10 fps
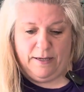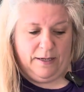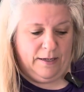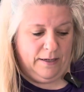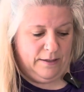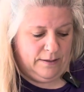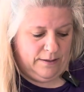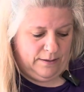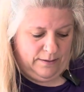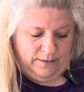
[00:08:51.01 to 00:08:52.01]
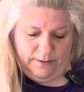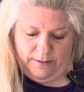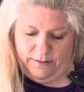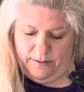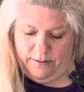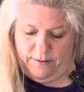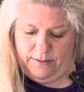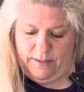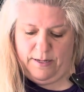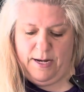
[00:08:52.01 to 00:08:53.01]
It is
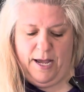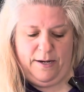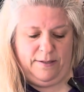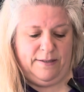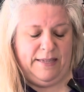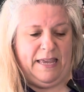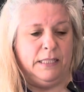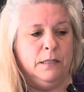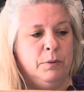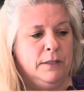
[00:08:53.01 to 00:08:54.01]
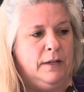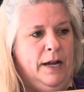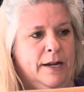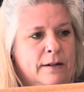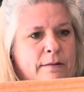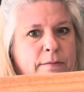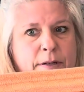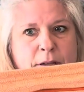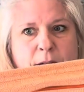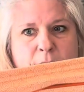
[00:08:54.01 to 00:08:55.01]
not a saleable item,
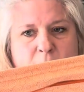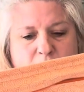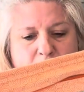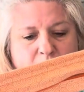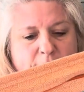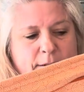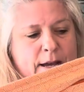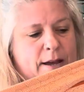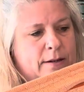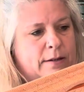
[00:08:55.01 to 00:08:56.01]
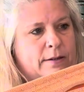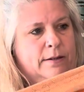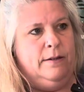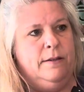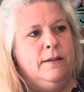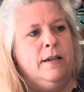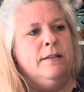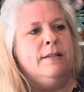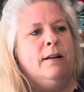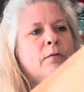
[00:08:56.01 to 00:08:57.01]
you know, like it's not
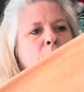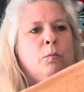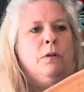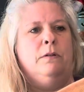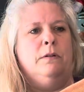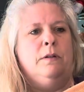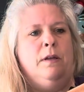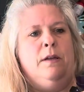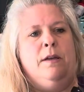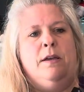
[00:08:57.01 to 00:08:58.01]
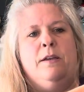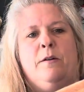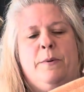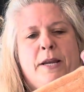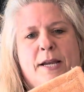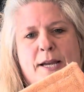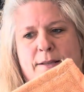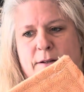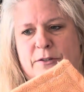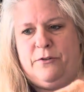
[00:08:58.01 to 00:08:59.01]
horrible, you know, but I got
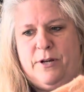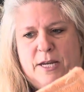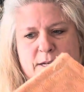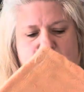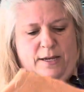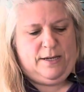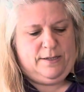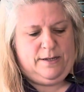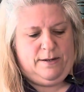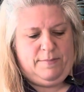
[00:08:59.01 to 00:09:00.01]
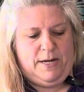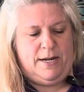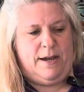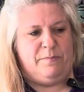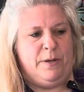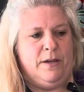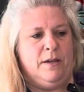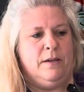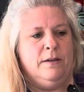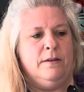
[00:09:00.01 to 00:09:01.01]
little stringy dingies, and it may not
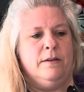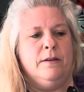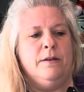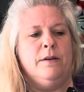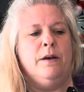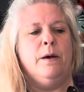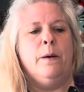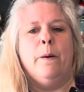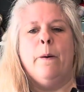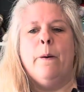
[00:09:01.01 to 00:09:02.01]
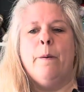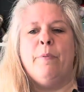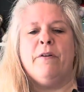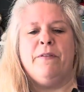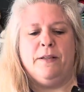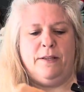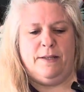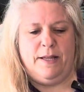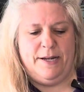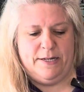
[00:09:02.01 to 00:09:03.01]
be
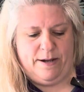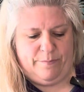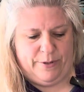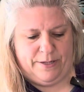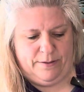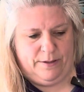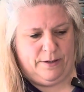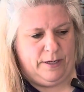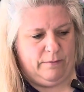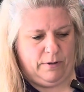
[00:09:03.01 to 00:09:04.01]
perfectly lined up, but it